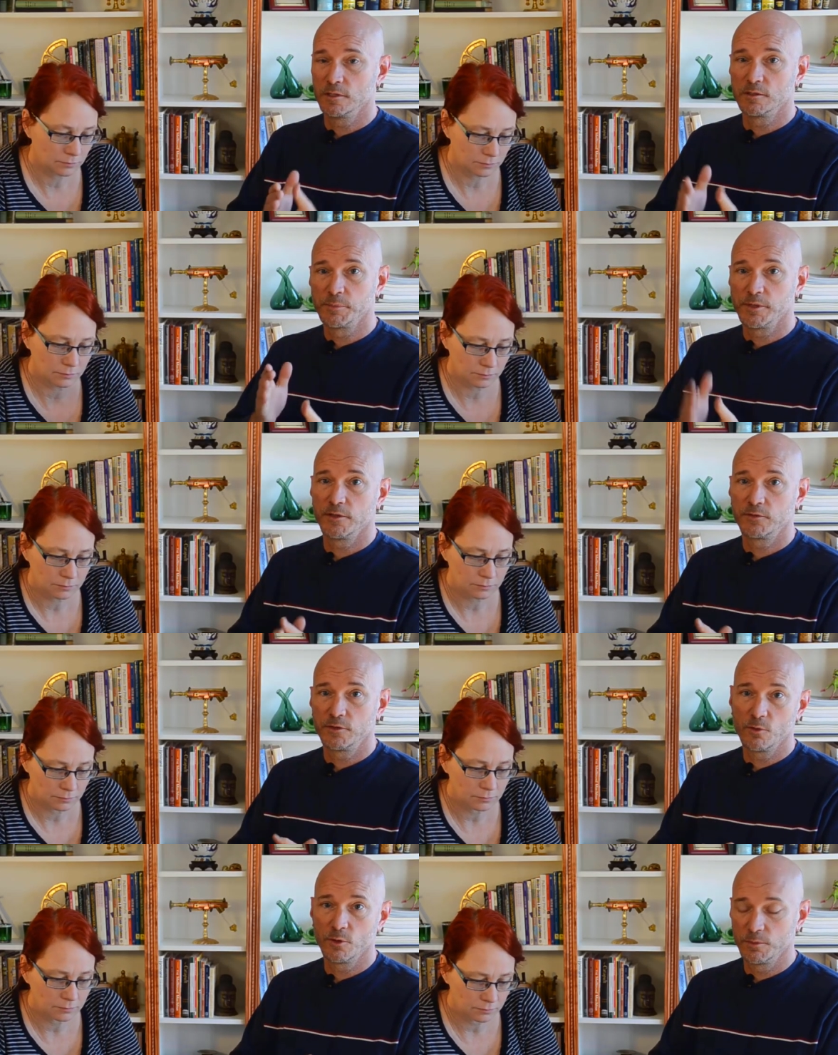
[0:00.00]
Speaker 1: hit the place
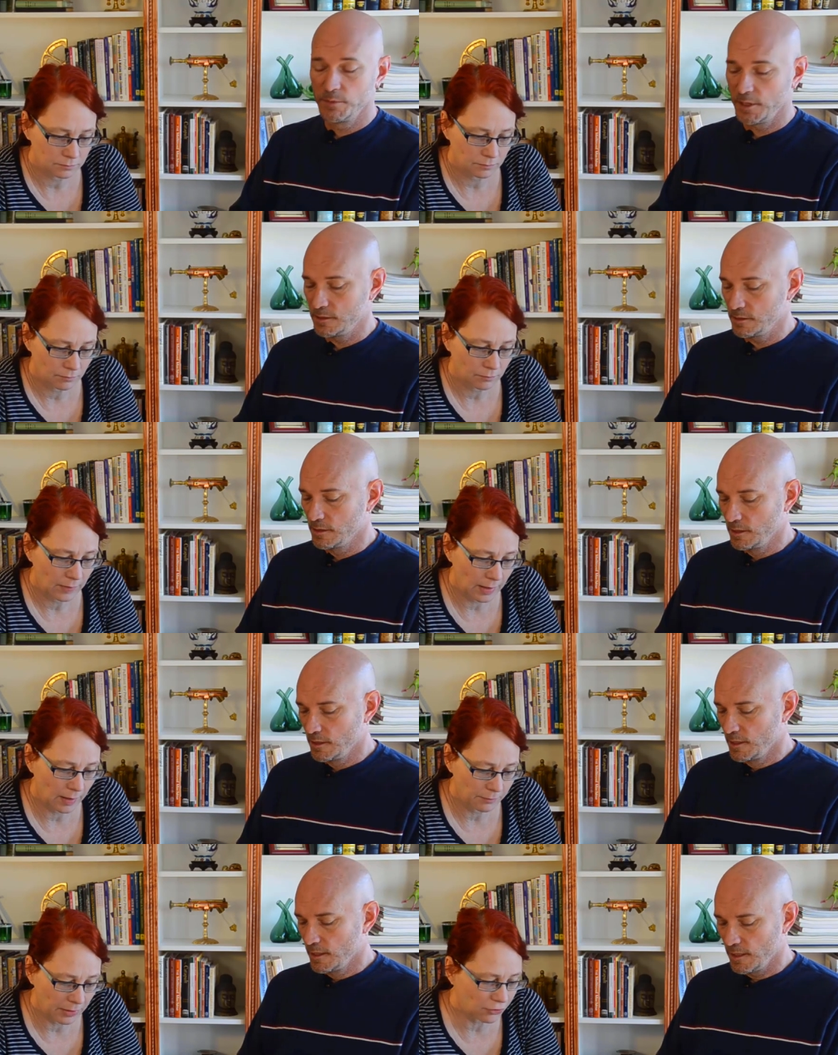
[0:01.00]
the order button.
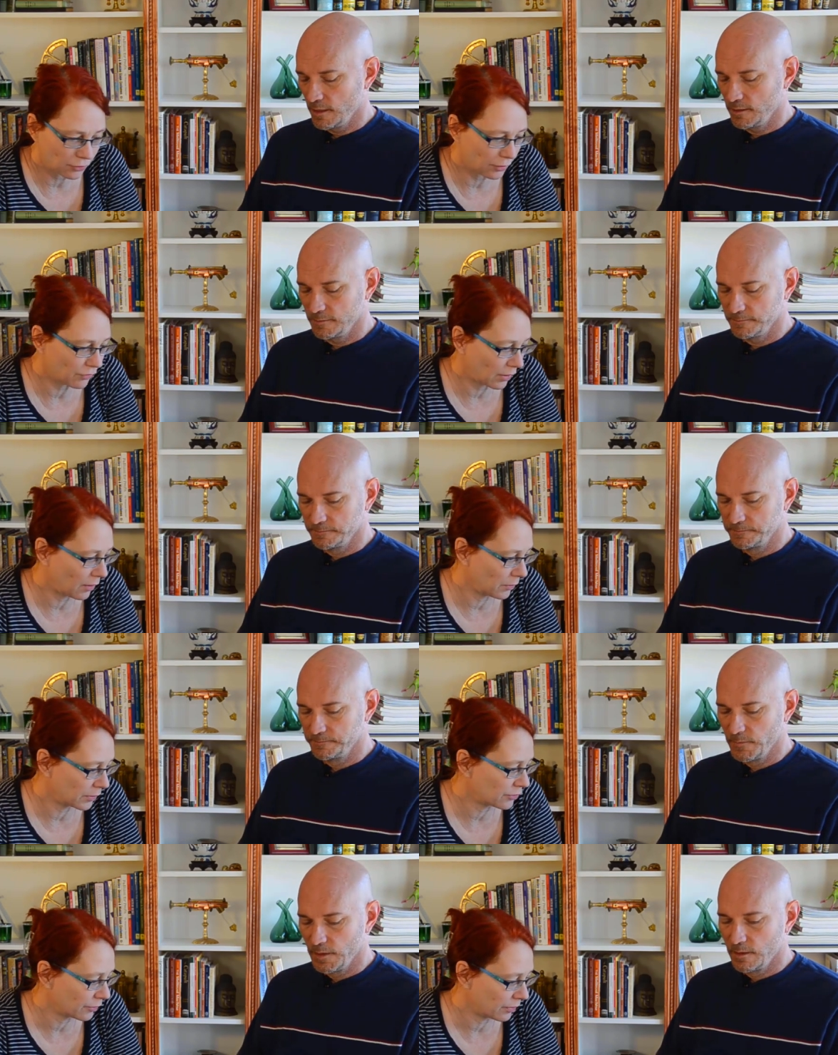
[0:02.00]
Speaker 2: Yeah, make sure um, you've got
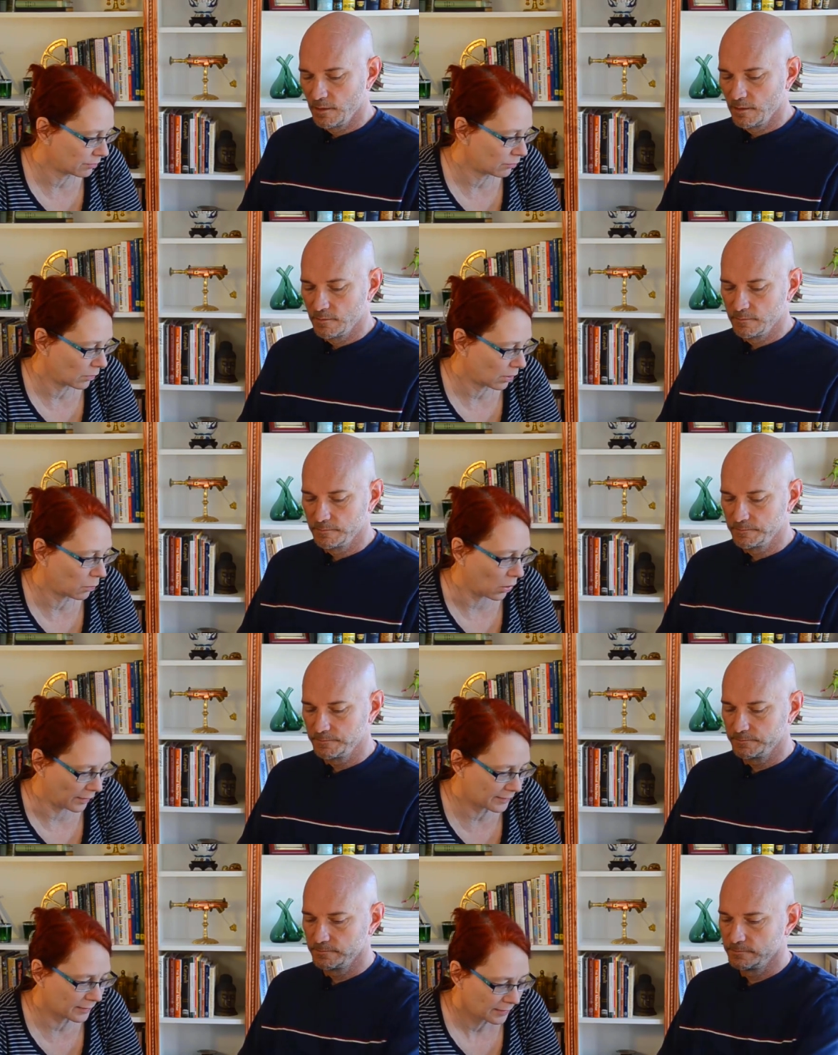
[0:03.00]
what you
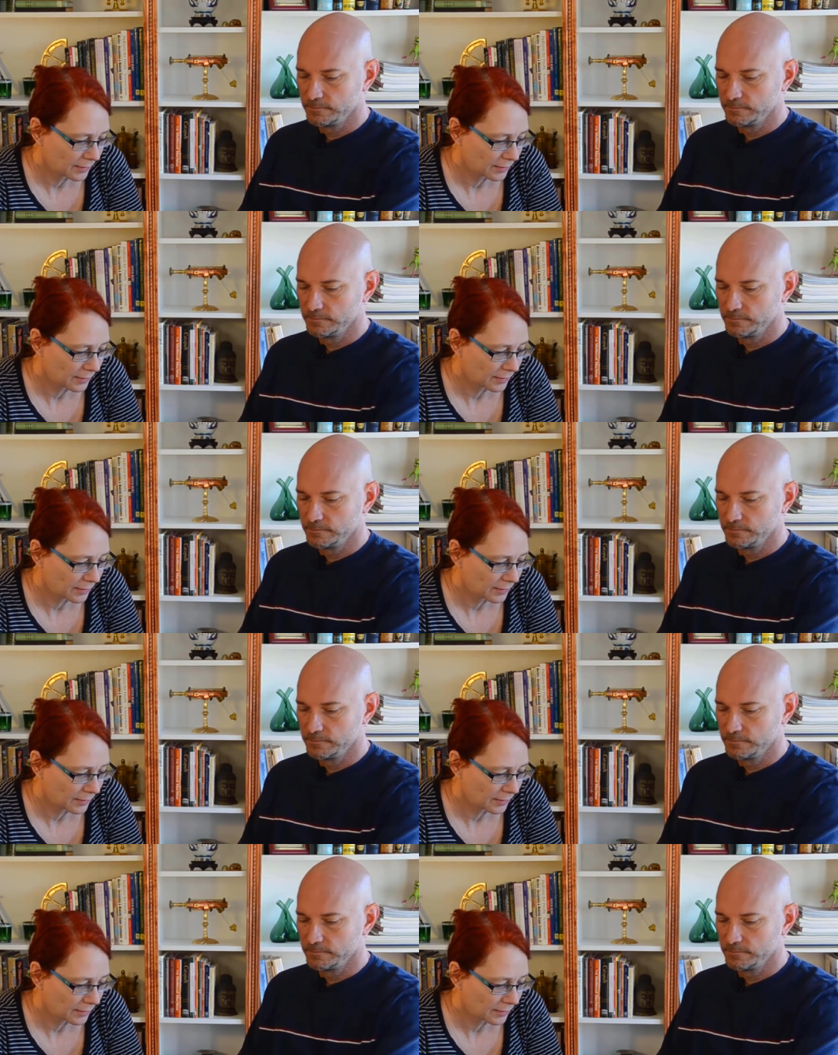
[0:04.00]
want.